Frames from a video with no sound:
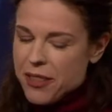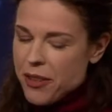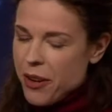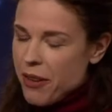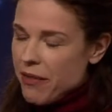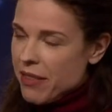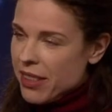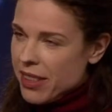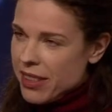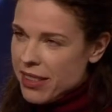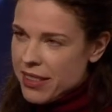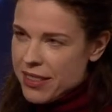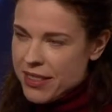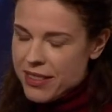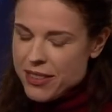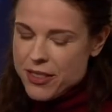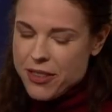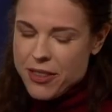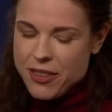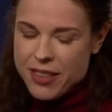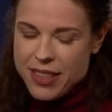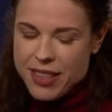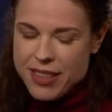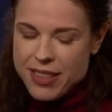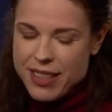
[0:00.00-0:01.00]
novel,
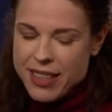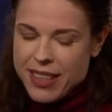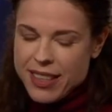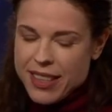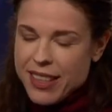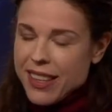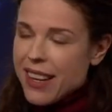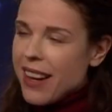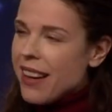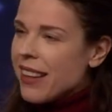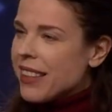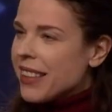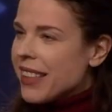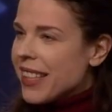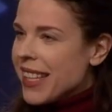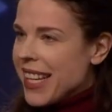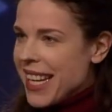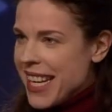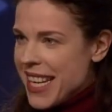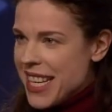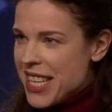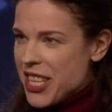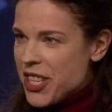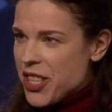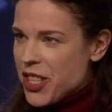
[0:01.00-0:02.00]
Jonathan
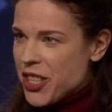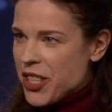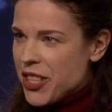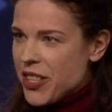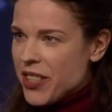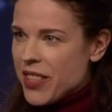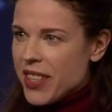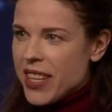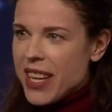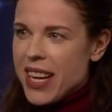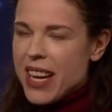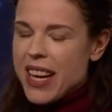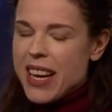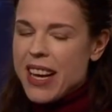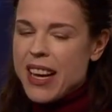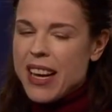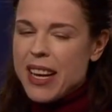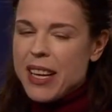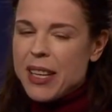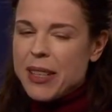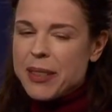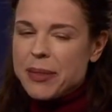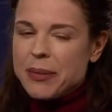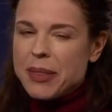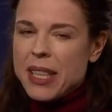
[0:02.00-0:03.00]
Unleashed,
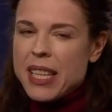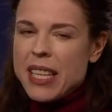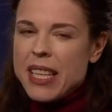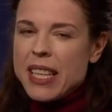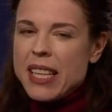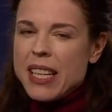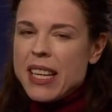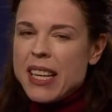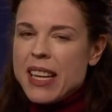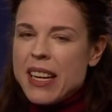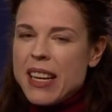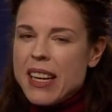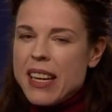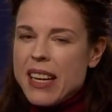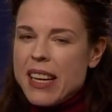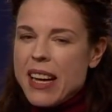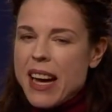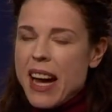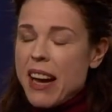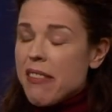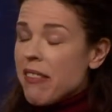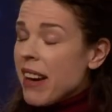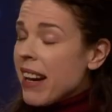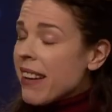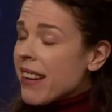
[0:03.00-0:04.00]

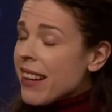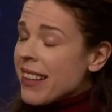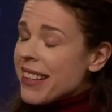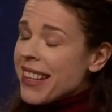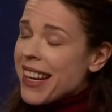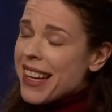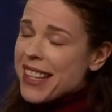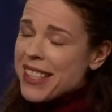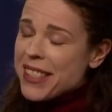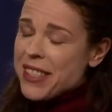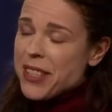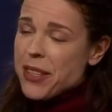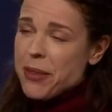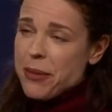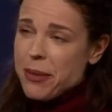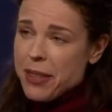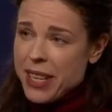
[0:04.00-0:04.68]
I recognize you